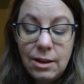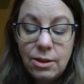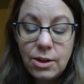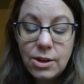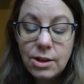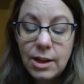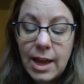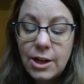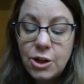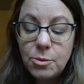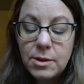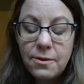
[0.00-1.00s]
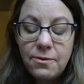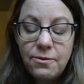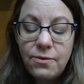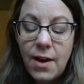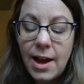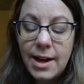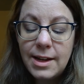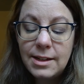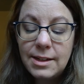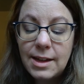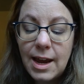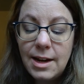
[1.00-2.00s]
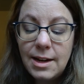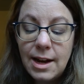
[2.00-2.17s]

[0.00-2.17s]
The sledge was a fine sight